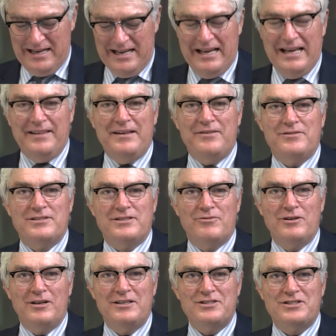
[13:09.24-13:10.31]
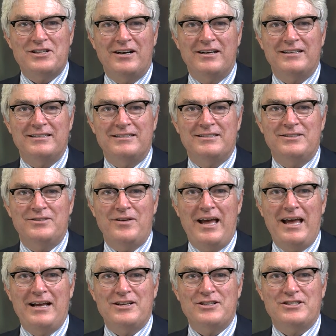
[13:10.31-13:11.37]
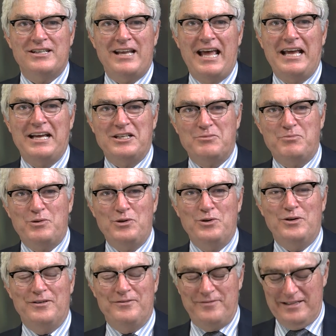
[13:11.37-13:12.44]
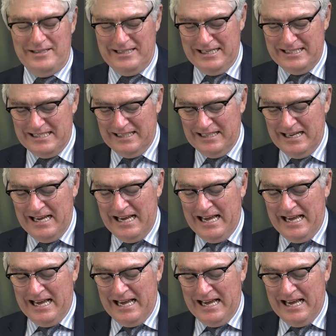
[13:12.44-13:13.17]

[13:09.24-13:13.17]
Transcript: And that was a real insight into Angus and AngusPure. Fantastic.